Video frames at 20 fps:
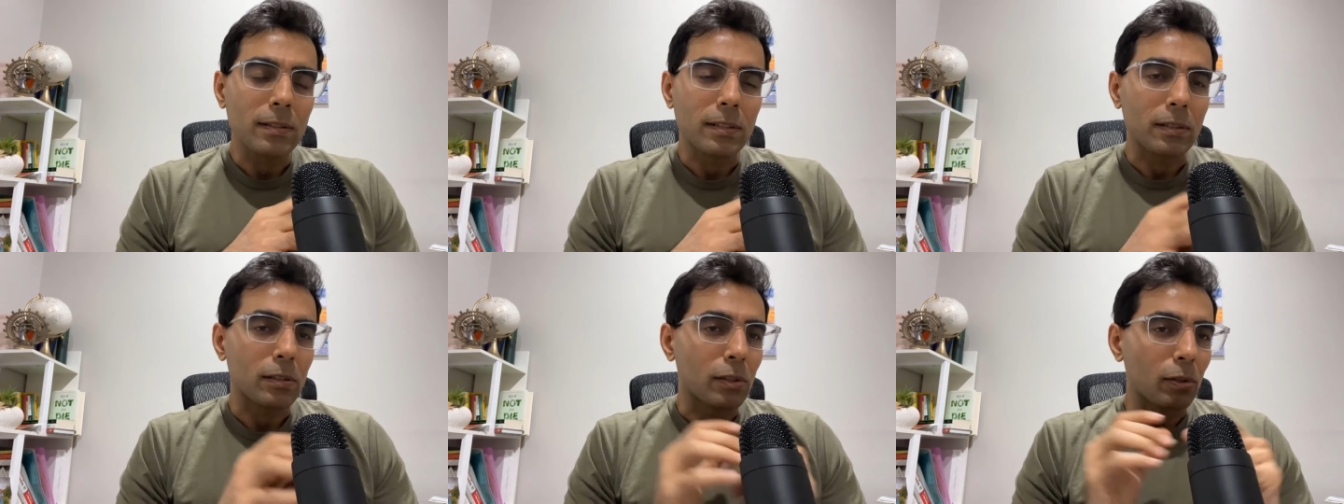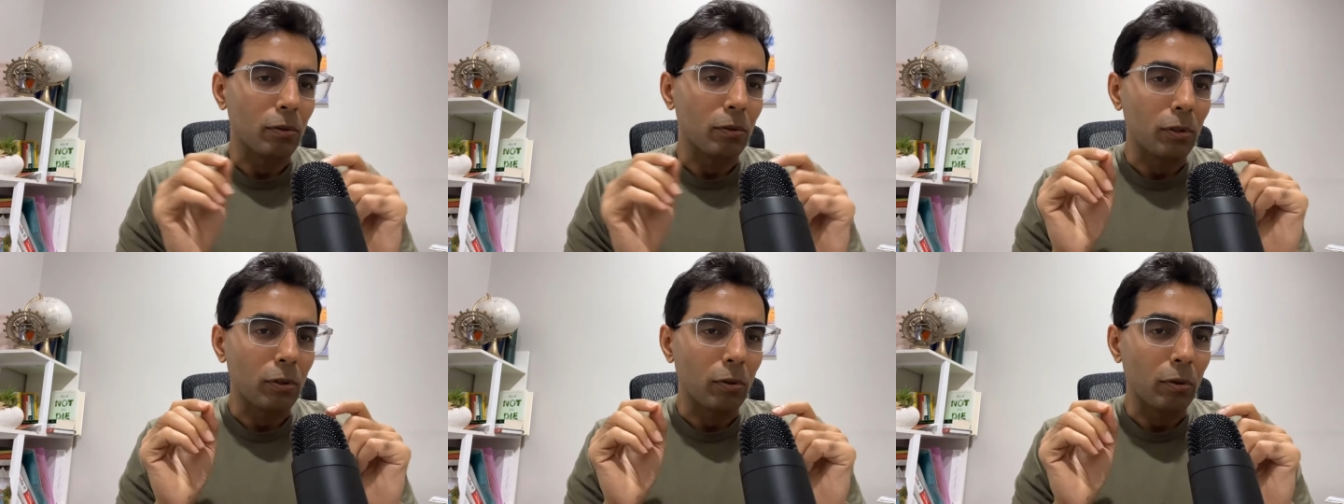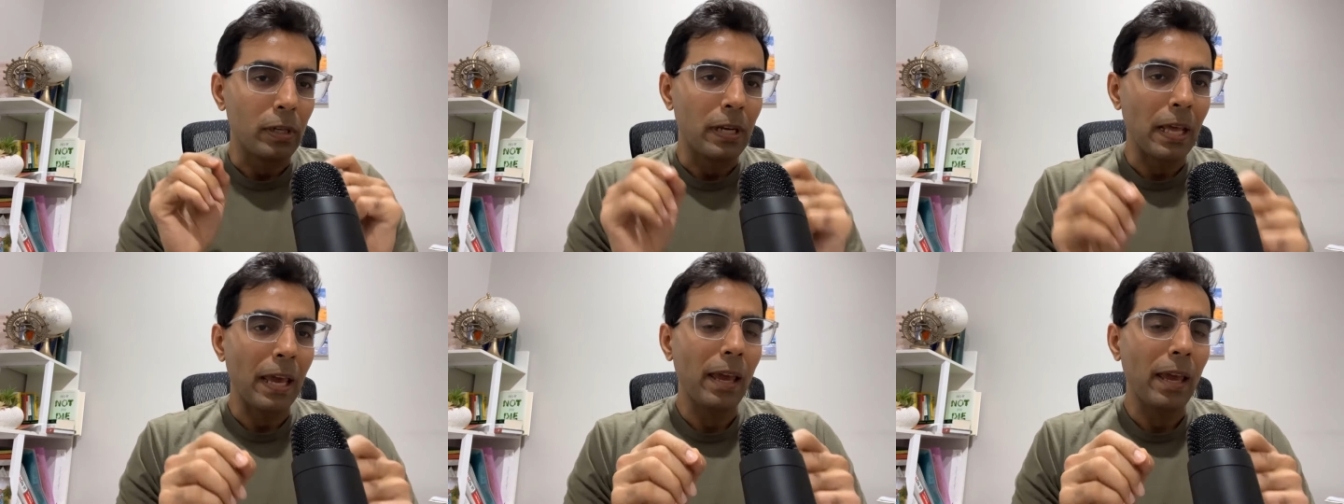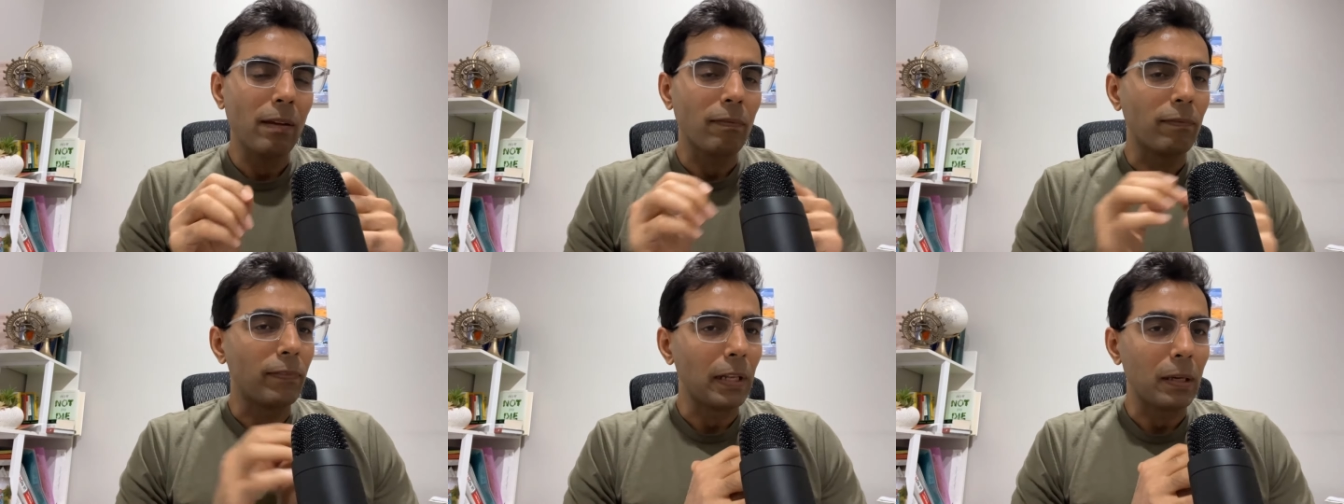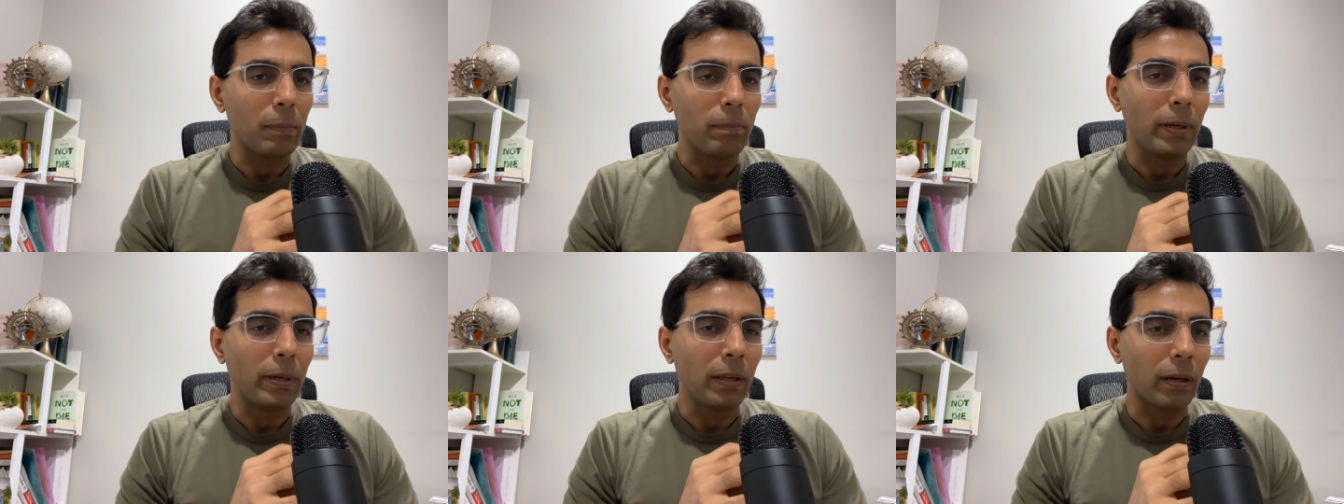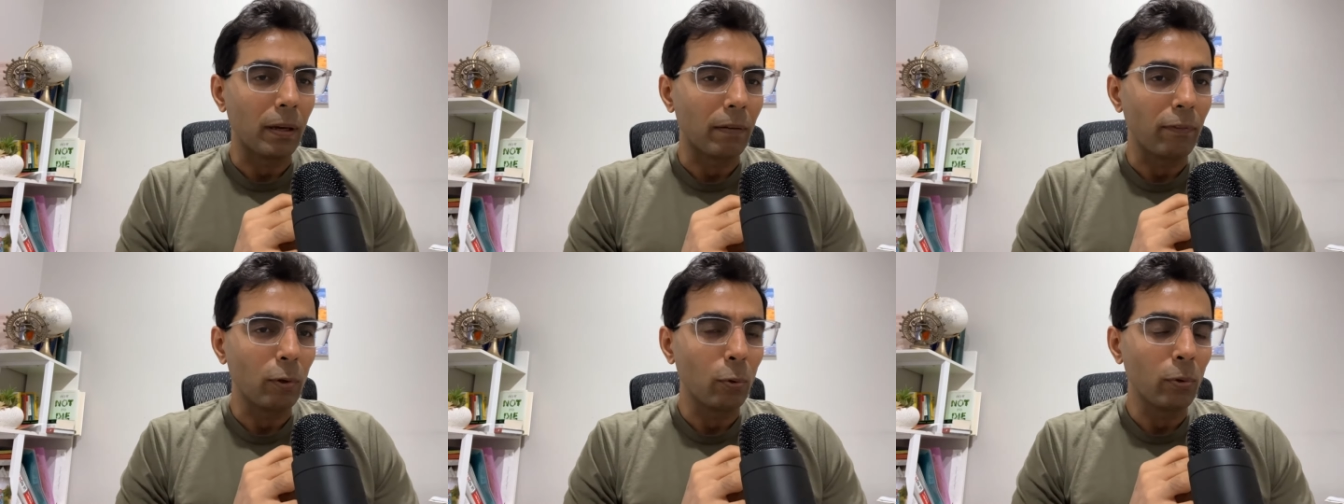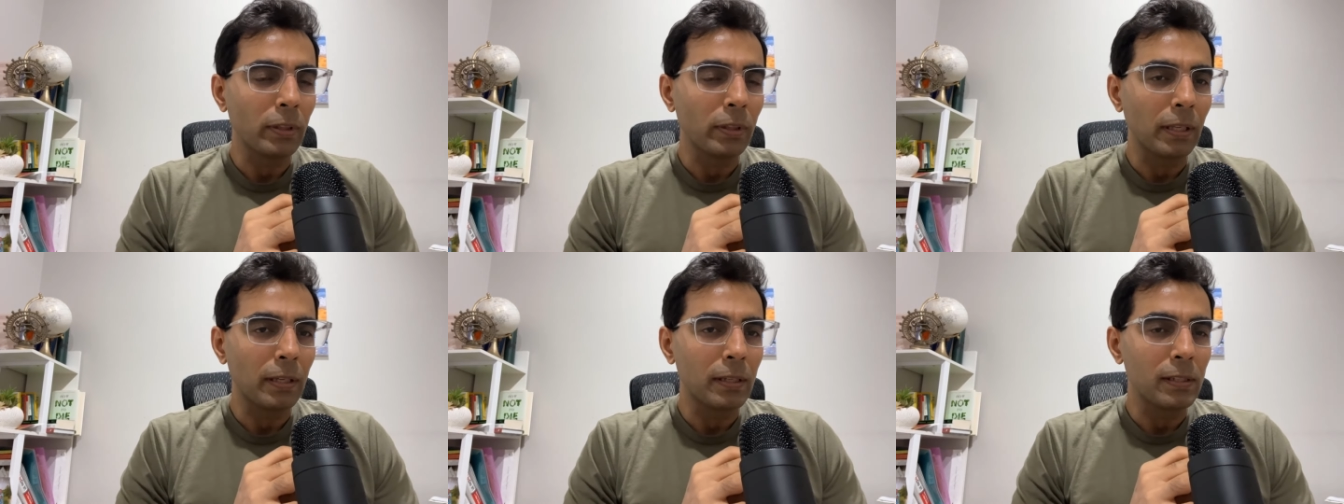So, today we'll be
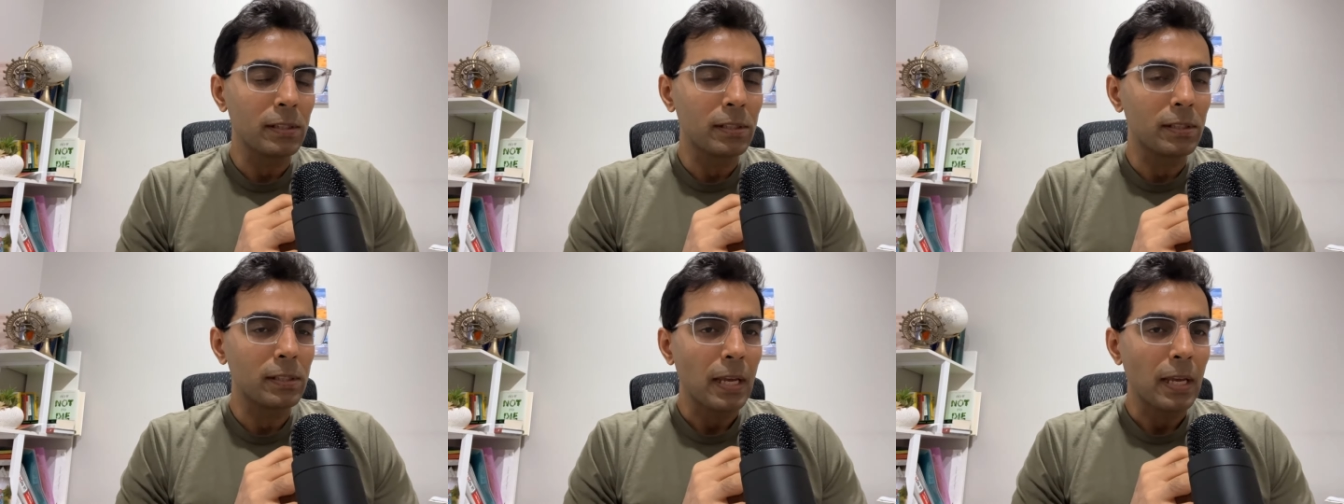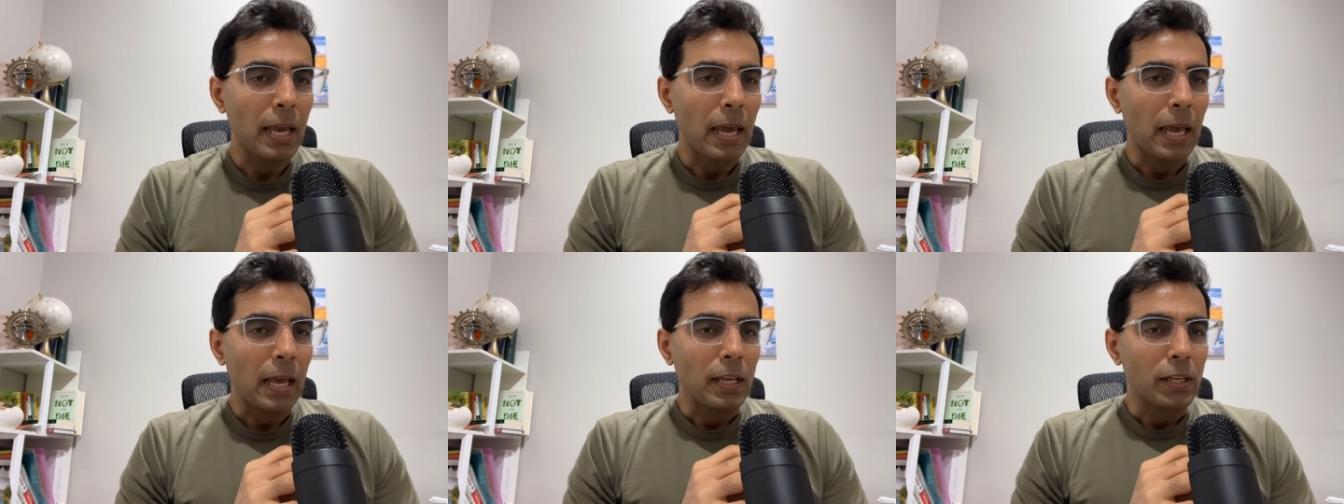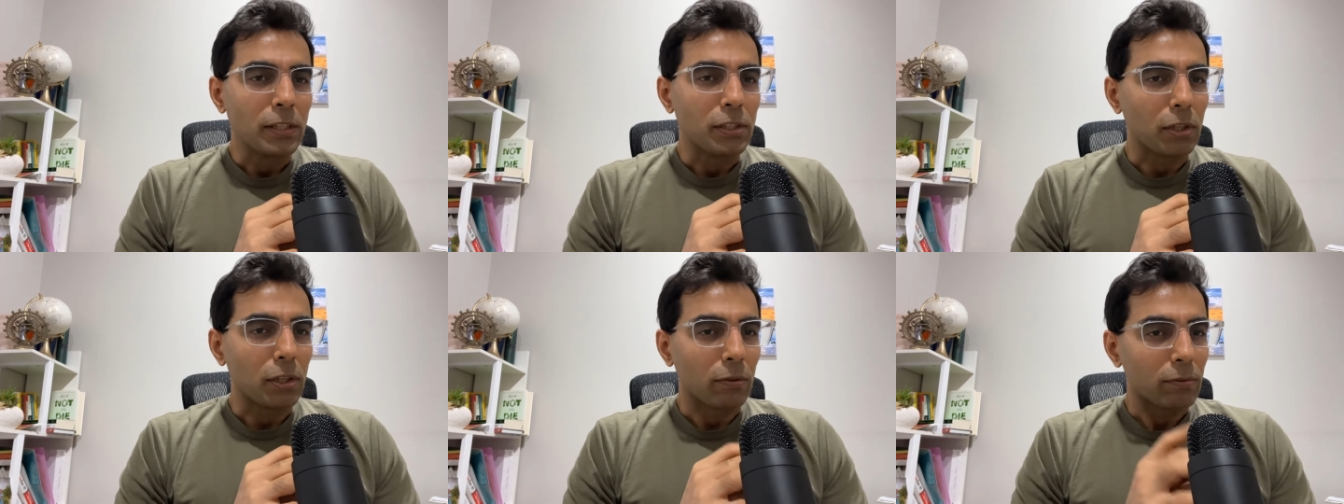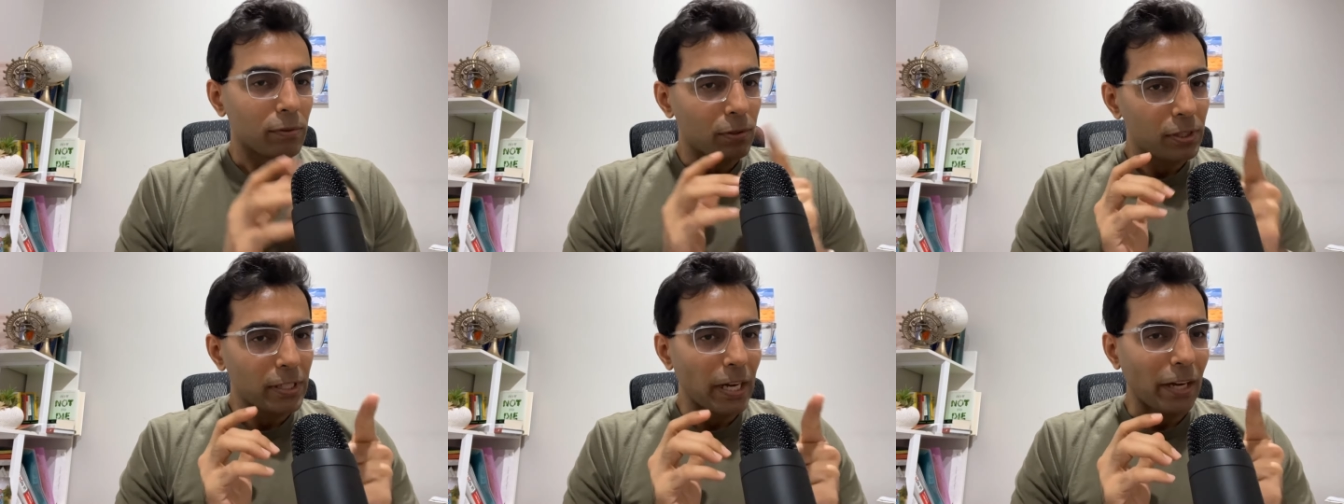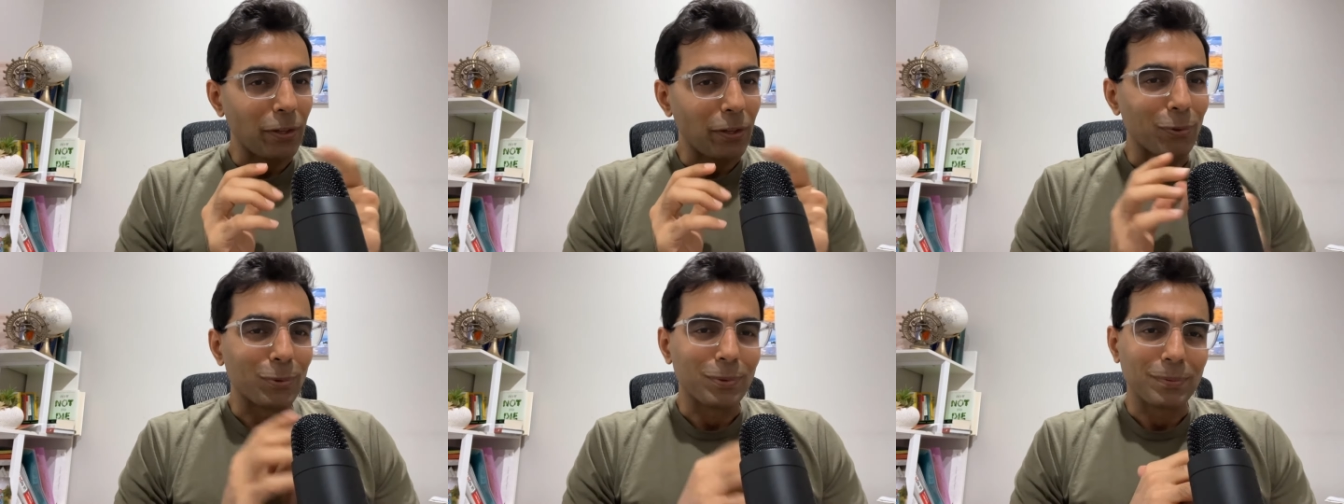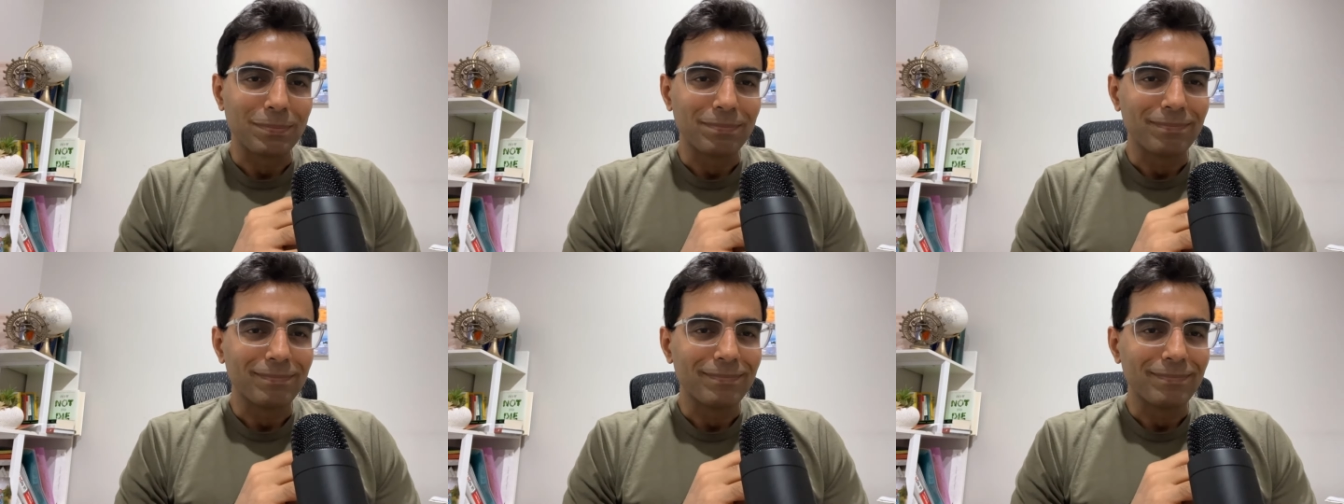reviewing this. So, stay tuned.